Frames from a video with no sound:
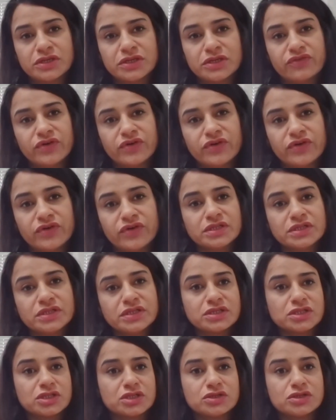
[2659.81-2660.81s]
London
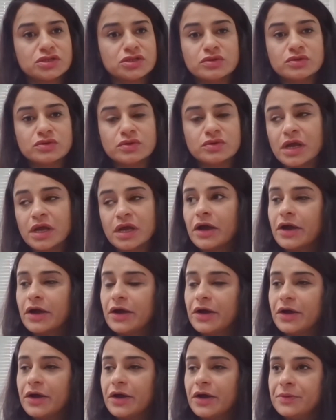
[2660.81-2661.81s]
community funders
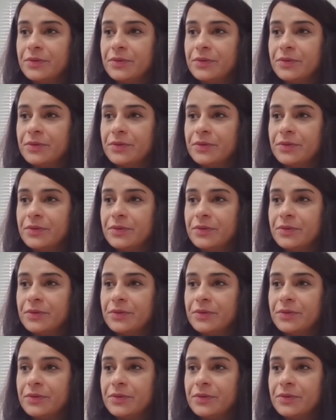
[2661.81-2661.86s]
to